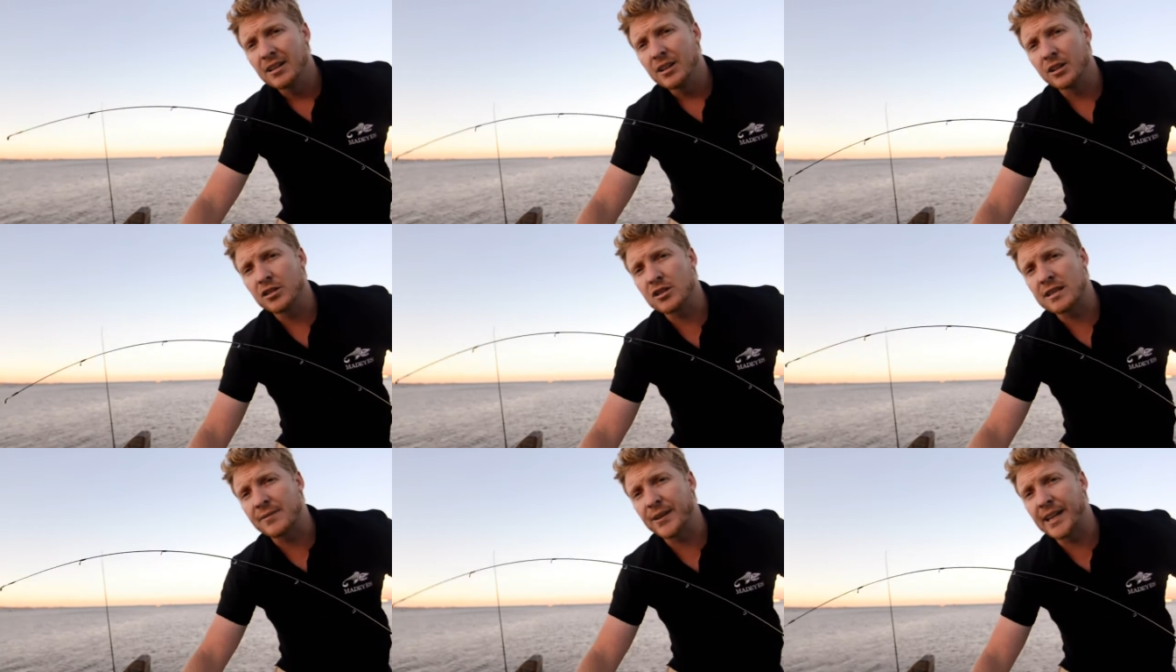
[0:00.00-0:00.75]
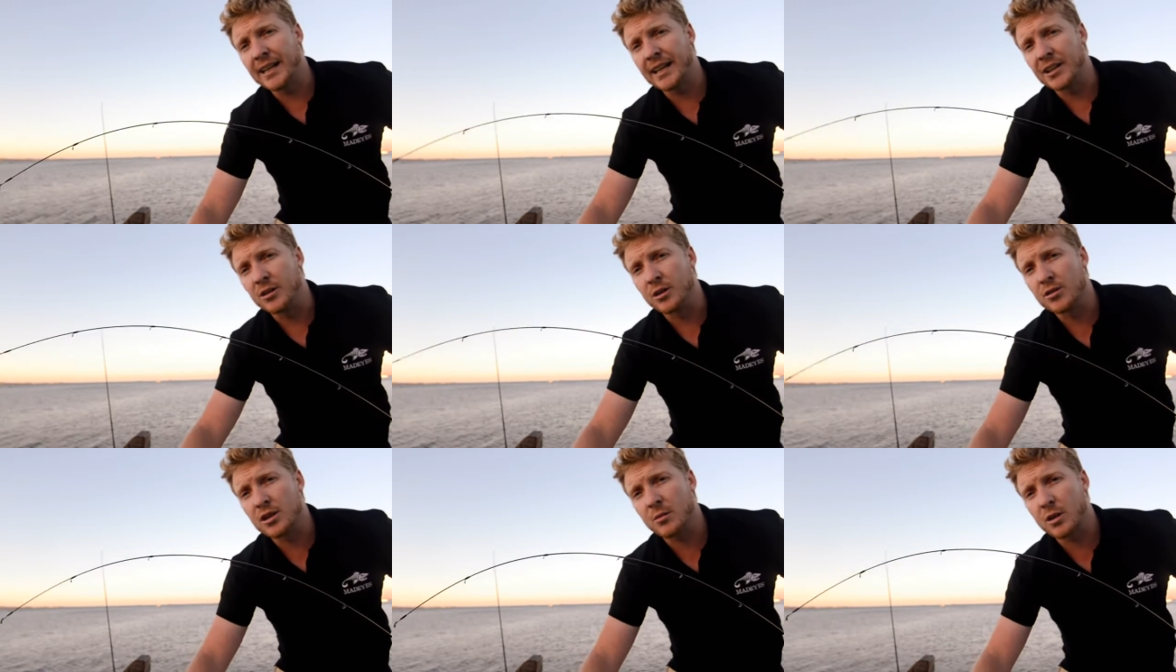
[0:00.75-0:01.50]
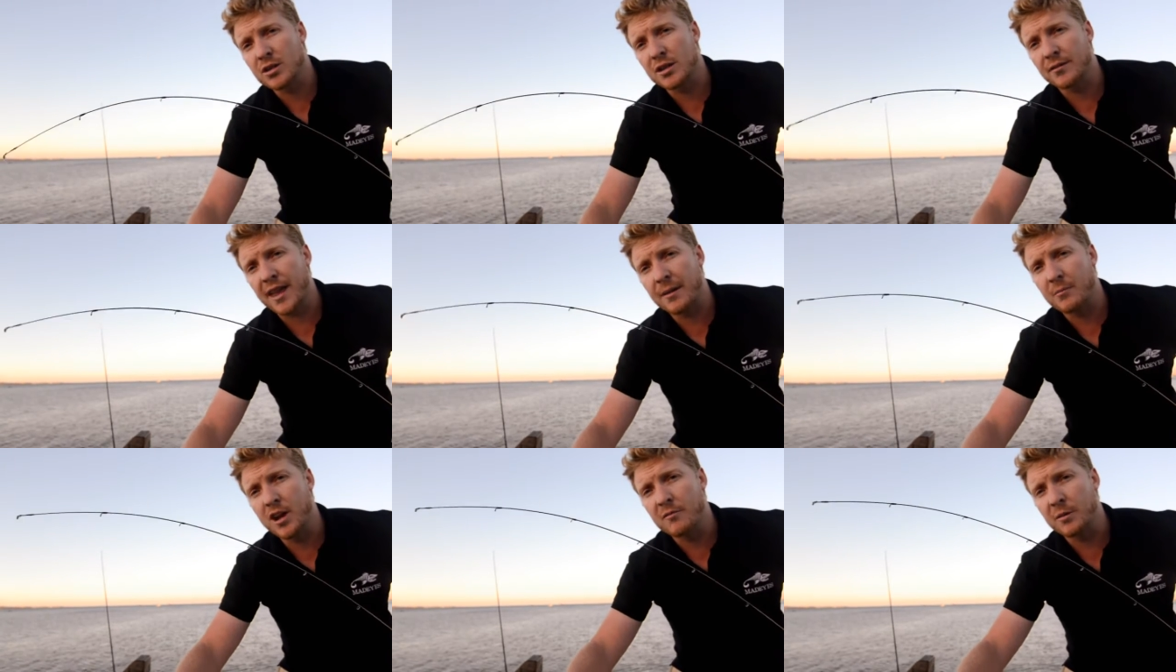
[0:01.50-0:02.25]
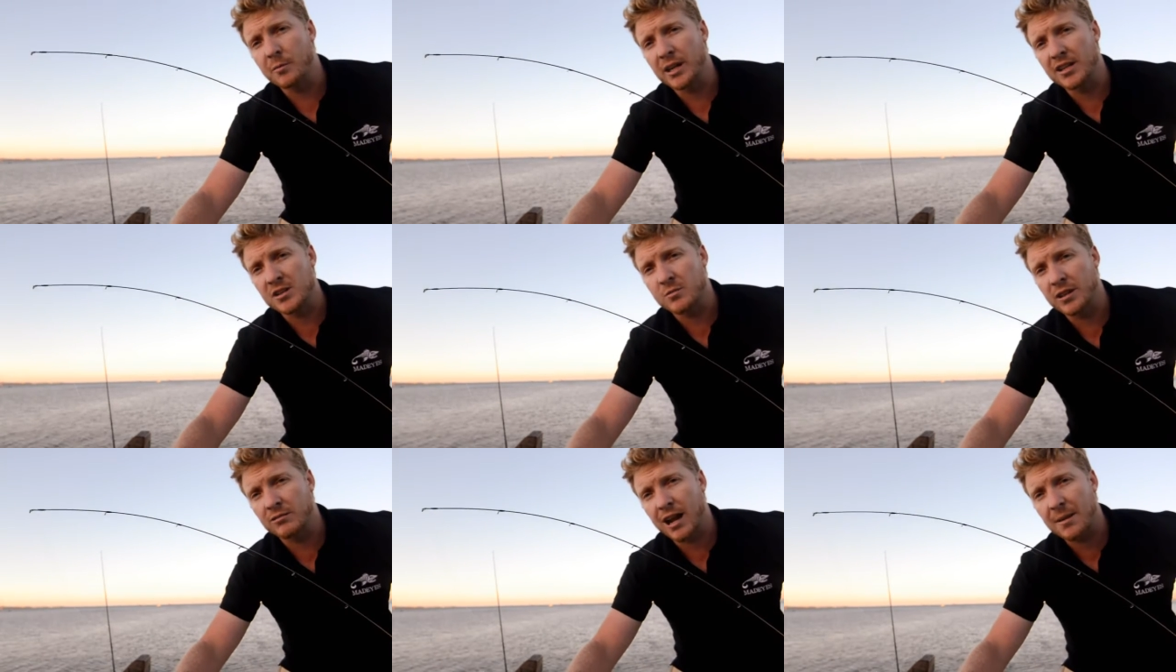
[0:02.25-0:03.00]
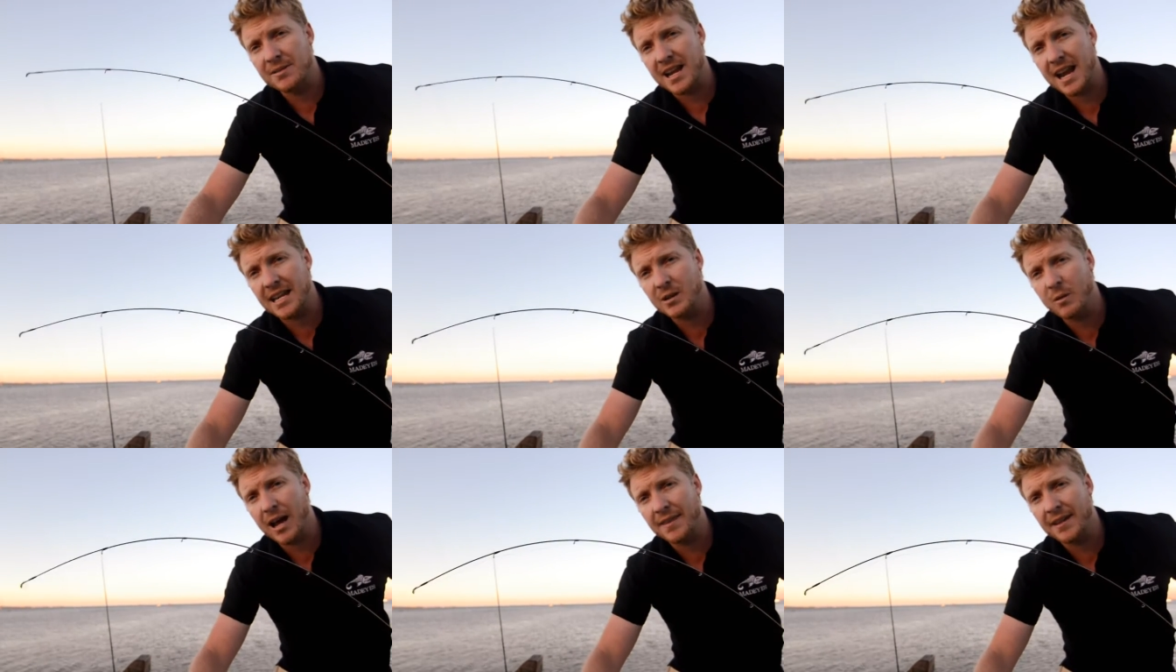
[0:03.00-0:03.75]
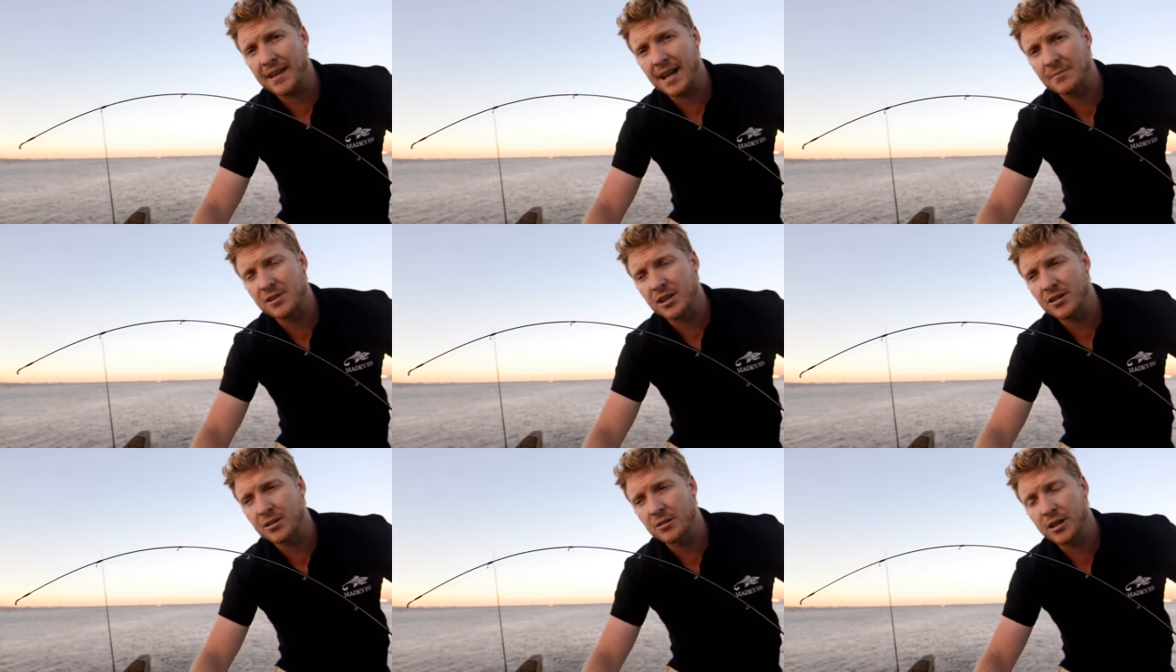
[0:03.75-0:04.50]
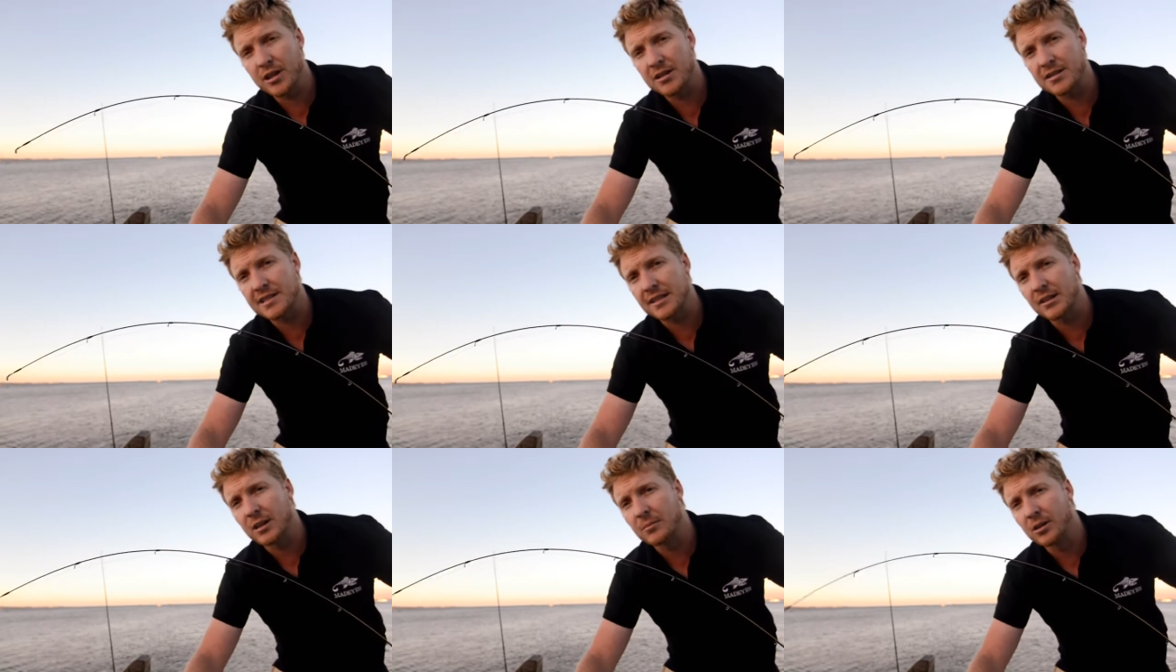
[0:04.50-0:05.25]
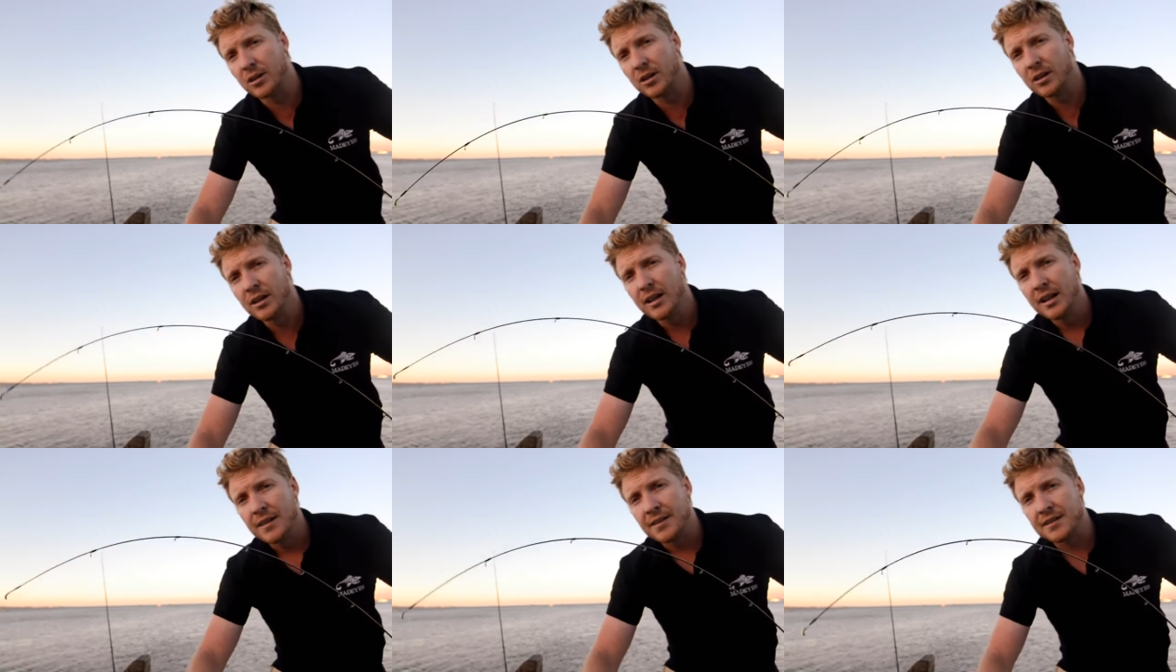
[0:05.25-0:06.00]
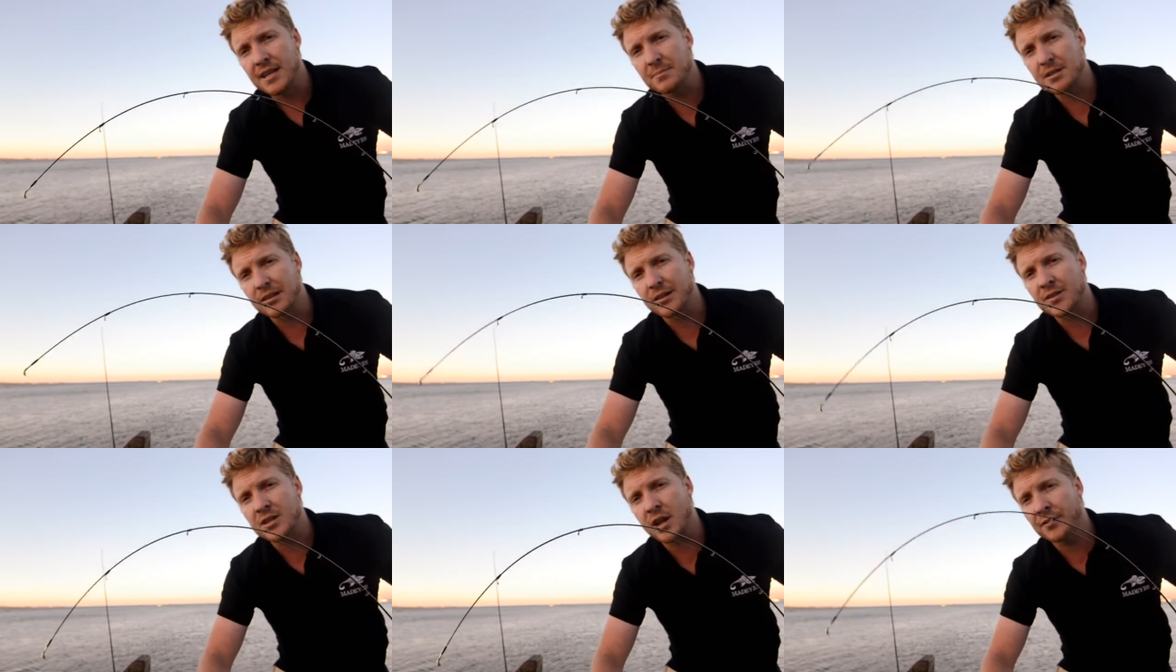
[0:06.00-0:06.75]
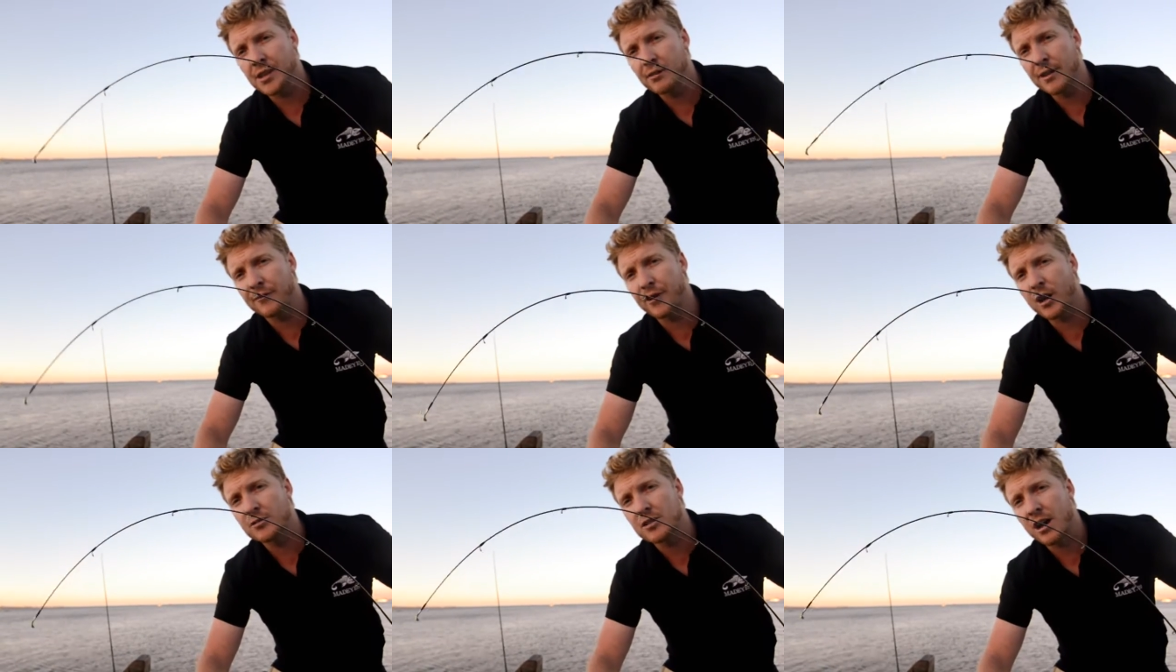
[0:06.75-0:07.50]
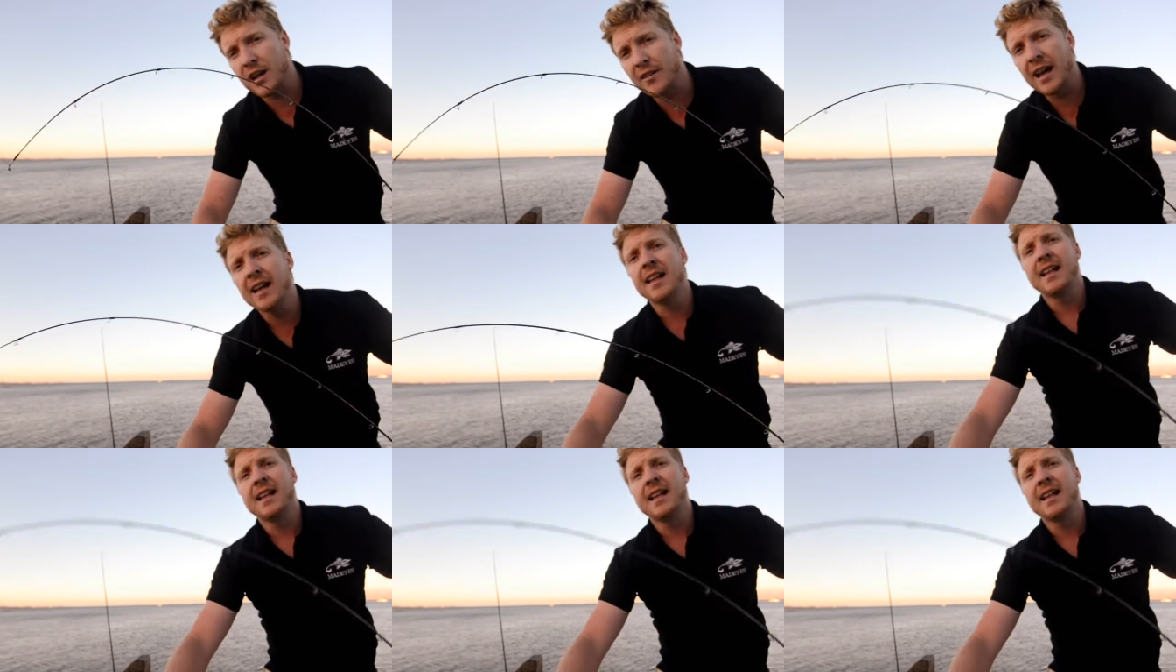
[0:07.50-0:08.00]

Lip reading: You're not just feeling it, you're also watching for that movement. When a squid grabs it, any weight that comes on, you'll notice there's a lot more, the tip's a lot softer, it folds over.